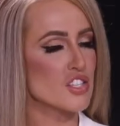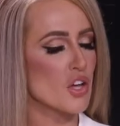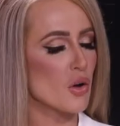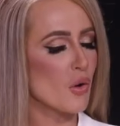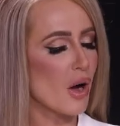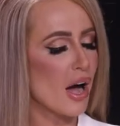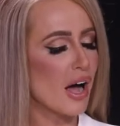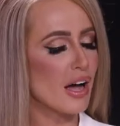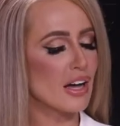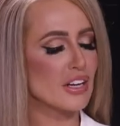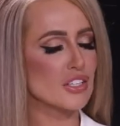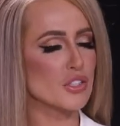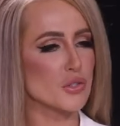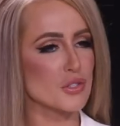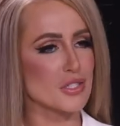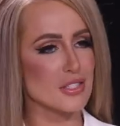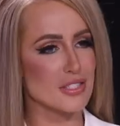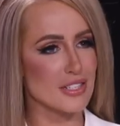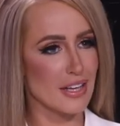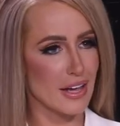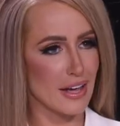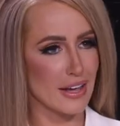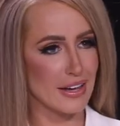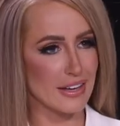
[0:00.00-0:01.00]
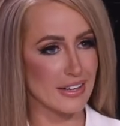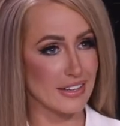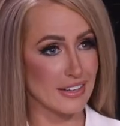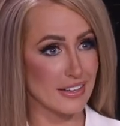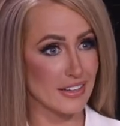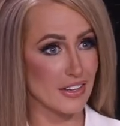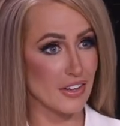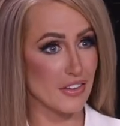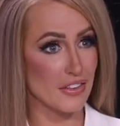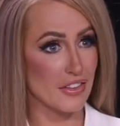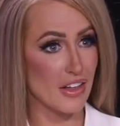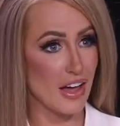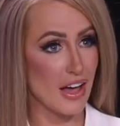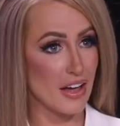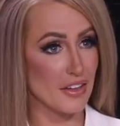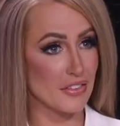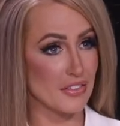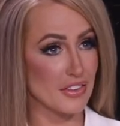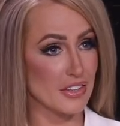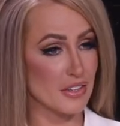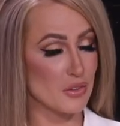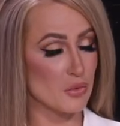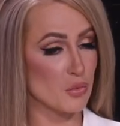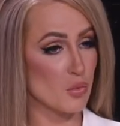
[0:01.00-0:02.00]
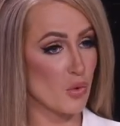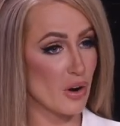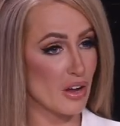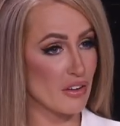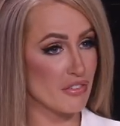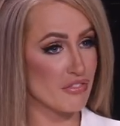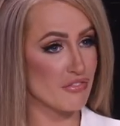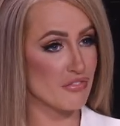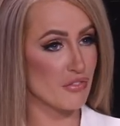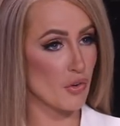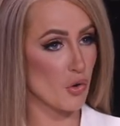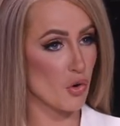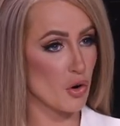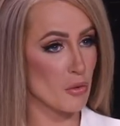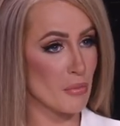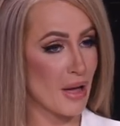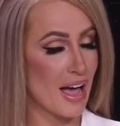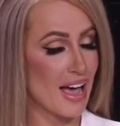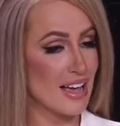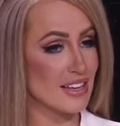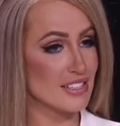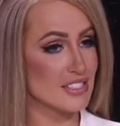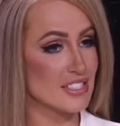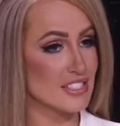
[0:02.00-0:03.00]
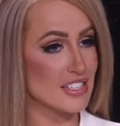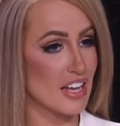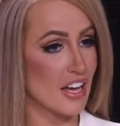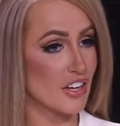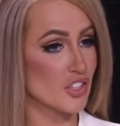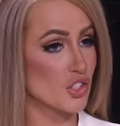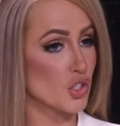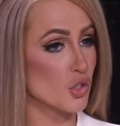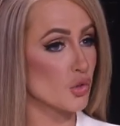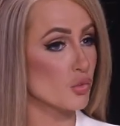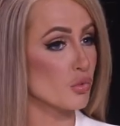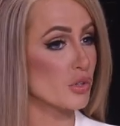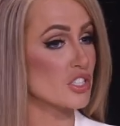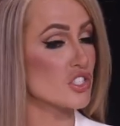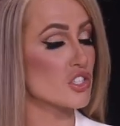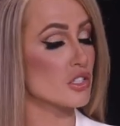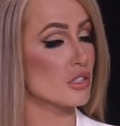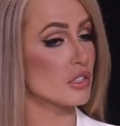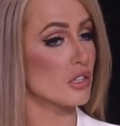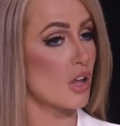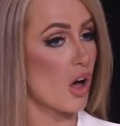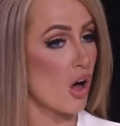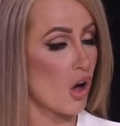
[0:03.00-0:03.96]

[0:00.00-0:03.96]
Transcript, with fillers: So are you saying that the WEF Forum has a new regional